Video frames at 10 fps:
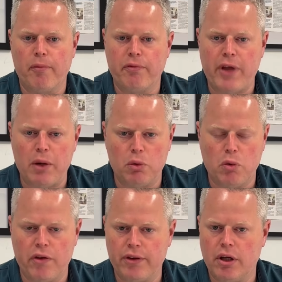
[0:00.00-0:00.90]
They will
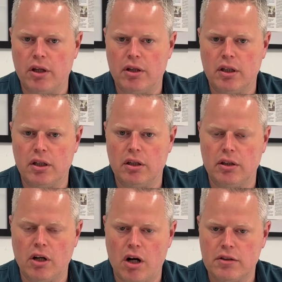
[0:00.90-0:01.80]
want
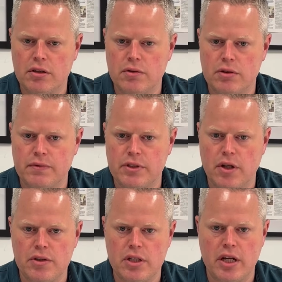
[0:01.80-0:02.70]
the articles of
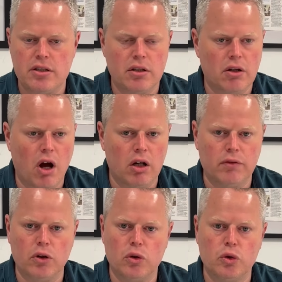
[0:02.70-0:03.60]
association
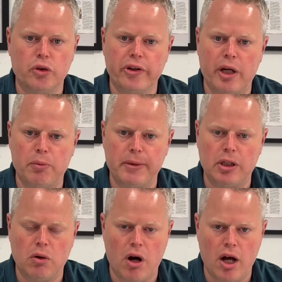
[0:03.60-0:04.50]
overhauled, and they
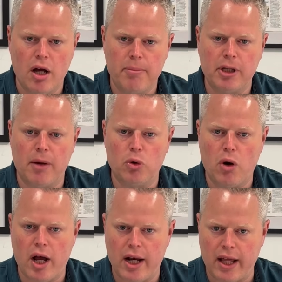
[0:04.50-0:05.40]
will become
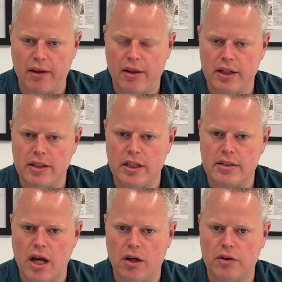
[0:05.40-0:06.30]
quite a lengthy,
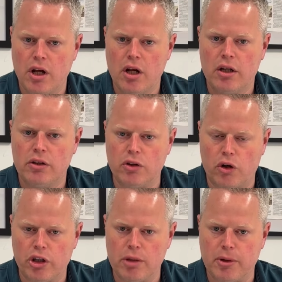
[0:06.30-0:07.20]
detailed
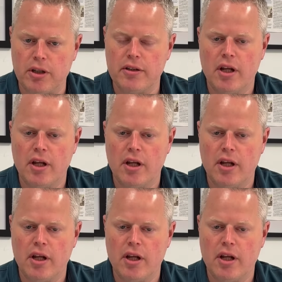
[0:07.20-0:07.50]
document.